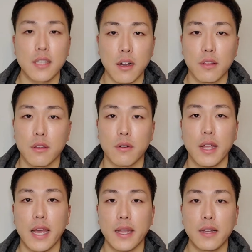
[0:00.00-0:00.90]
doctor
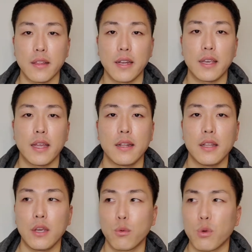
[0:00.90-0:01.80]
at a clinic, and
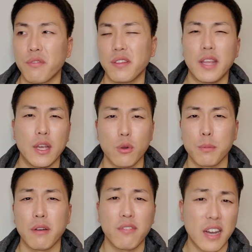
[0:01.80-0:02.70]
it would roughly take only
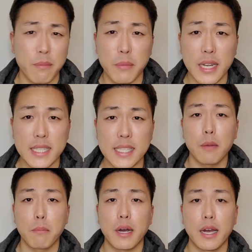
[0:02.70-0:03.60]
about 5 minutes
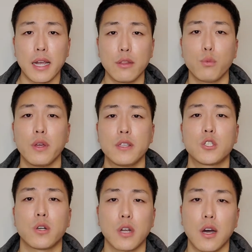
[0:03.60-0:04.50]
combined with
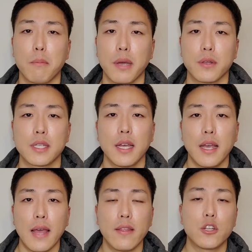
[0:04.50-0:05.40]
certain compounds.
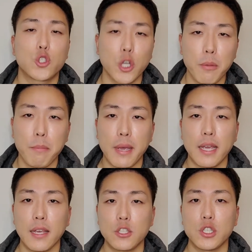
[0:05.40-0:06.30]
And then a treatment
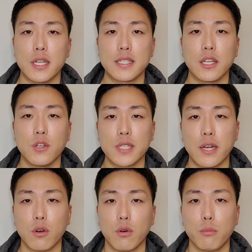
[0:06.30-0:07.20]
package is then used at
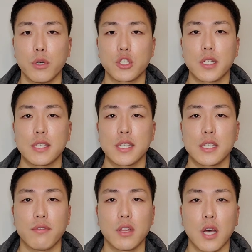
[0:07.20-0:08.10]
home, which consists
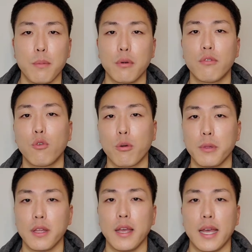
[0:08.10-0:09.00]
of a topical
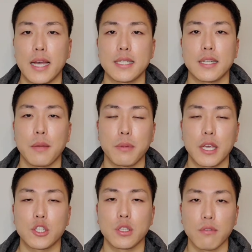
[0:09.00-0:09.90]
formula as an
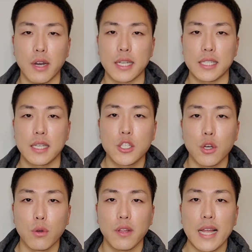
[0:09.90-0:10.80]
application device.
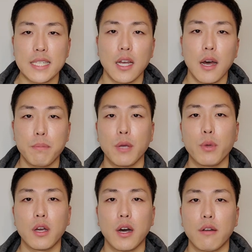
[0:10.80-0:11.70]
So the last update we
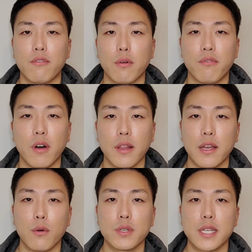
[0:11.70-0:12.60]
got from
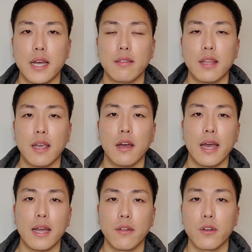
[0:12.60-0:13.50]
Follica was that they
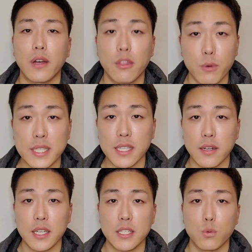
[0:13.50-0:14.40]
had undergone 3
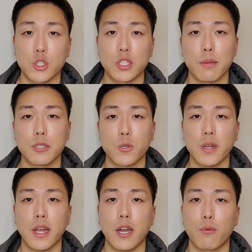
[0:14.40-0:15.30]
studies which demonstrated
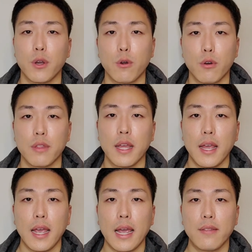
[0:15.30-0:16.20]
hair regrowth,
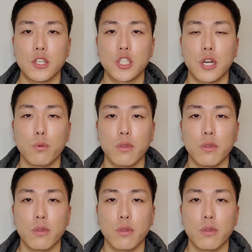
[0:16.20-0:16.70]
and they shared